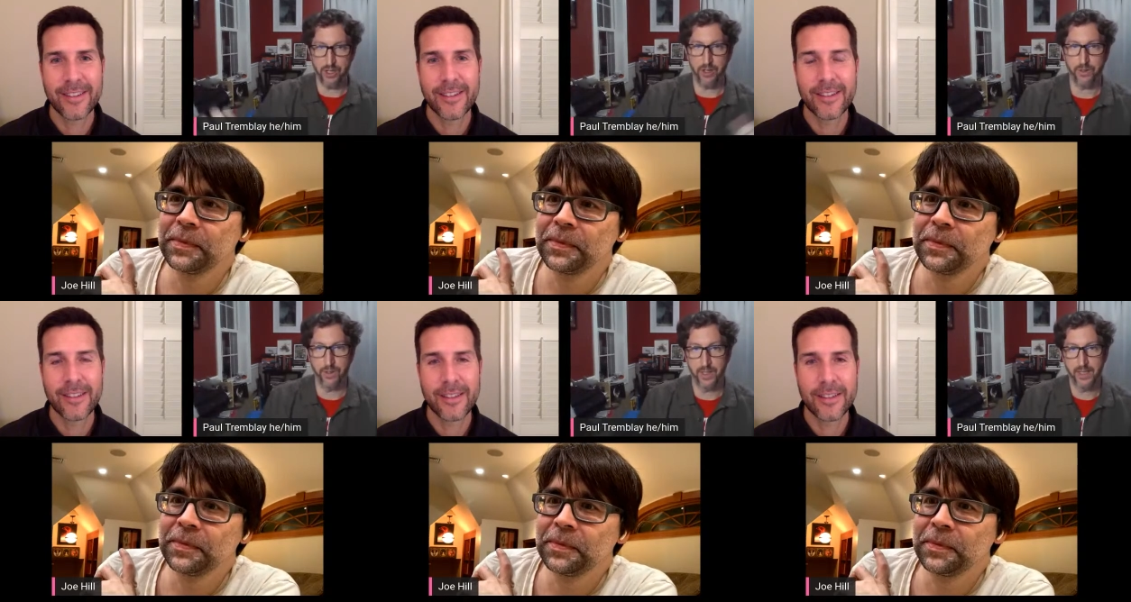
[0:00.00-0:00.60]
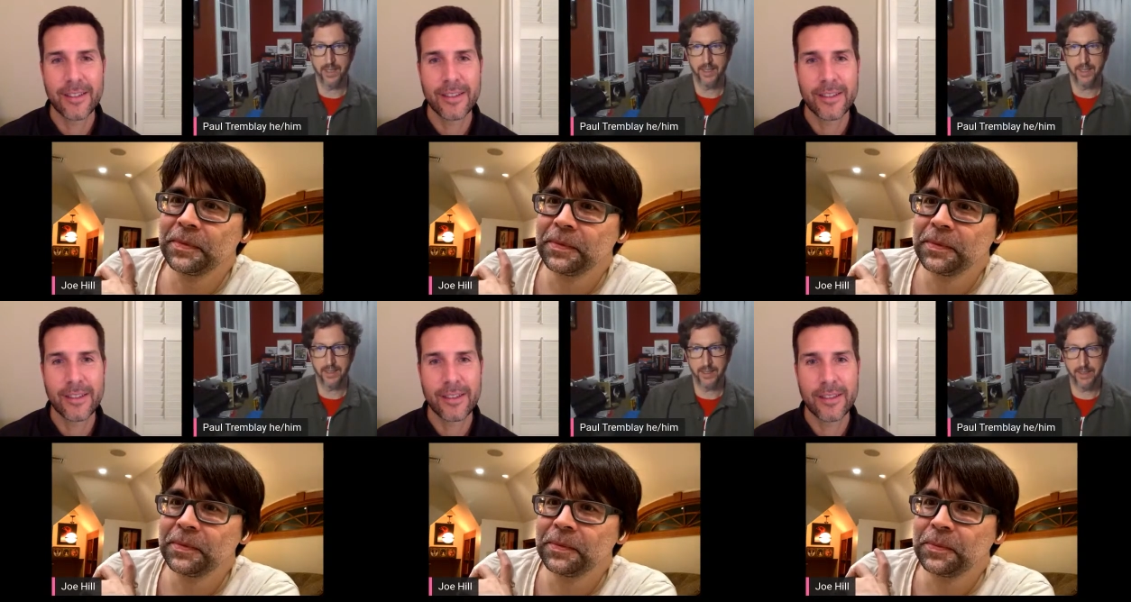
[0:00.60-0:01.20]
Speaker 1: So
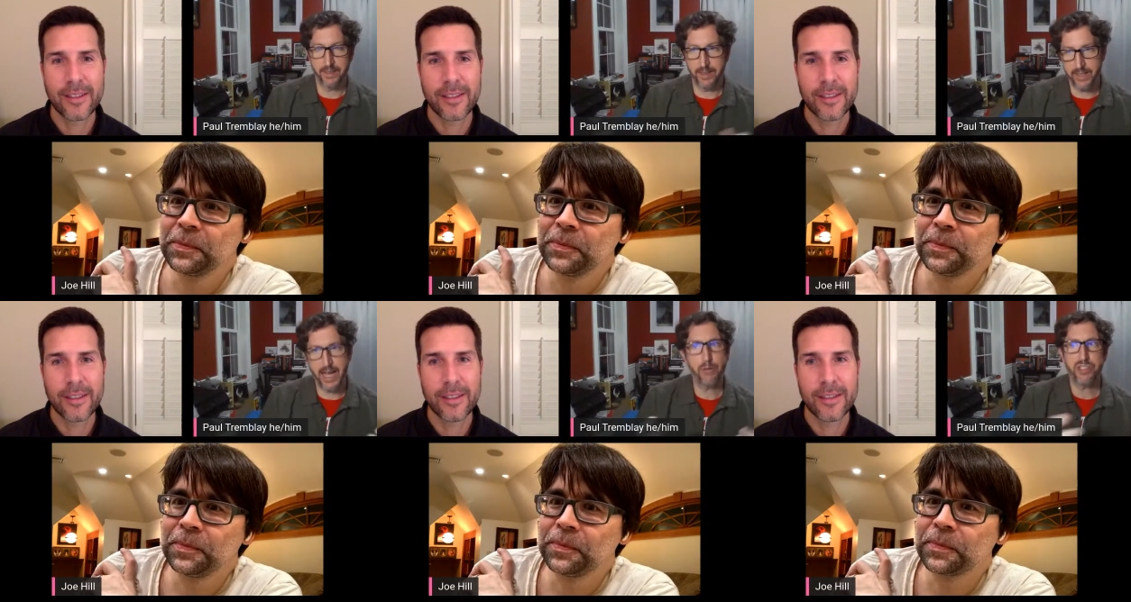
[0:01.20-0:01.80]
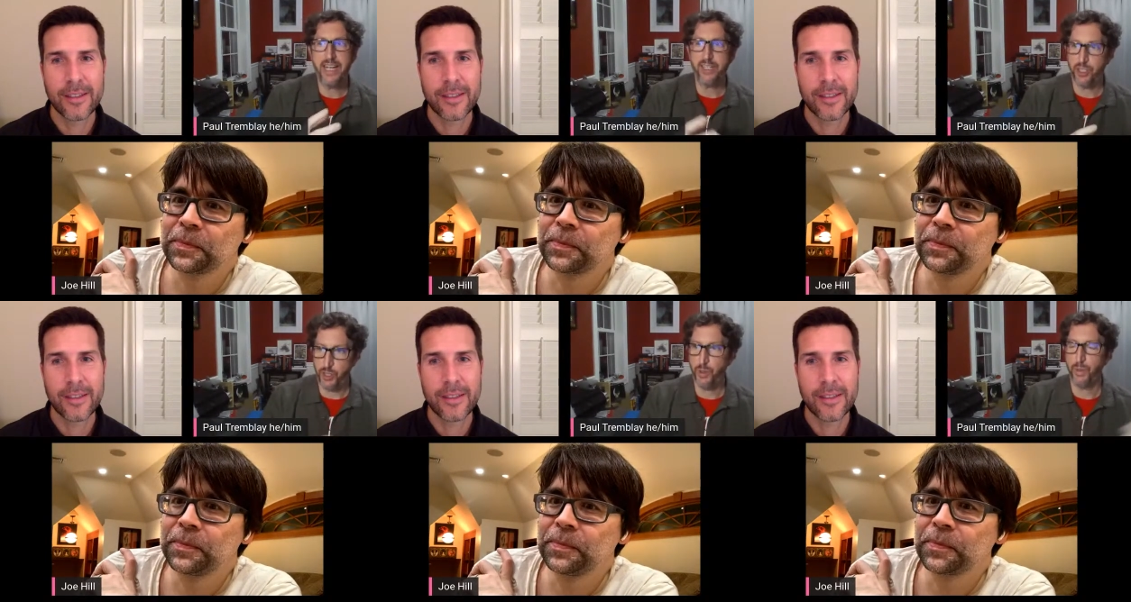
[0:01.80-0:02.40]
that was
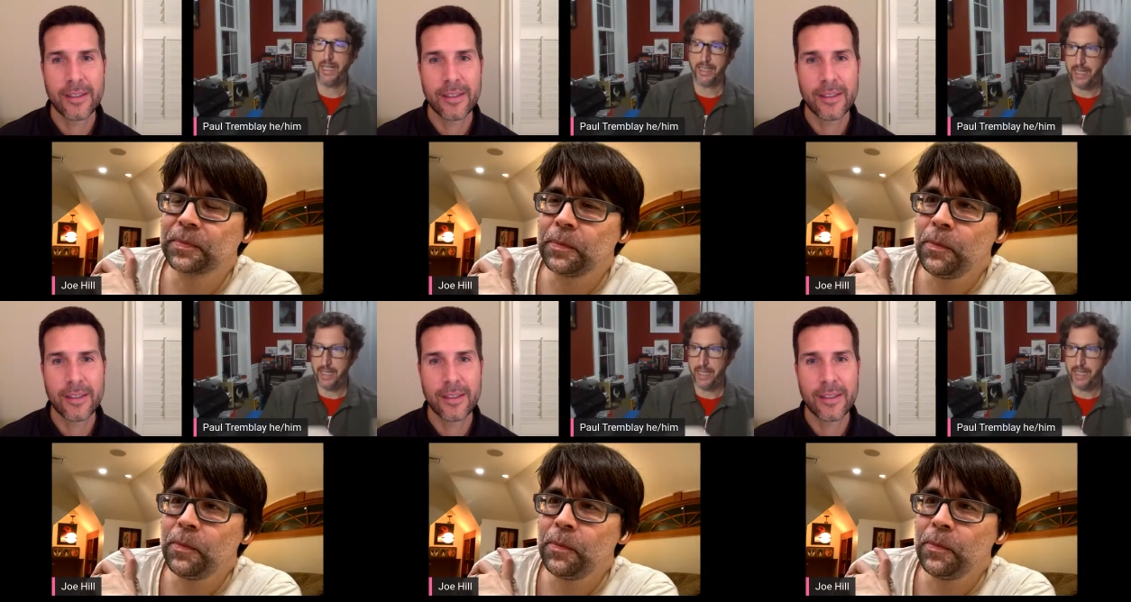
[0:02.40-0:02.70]
nice too.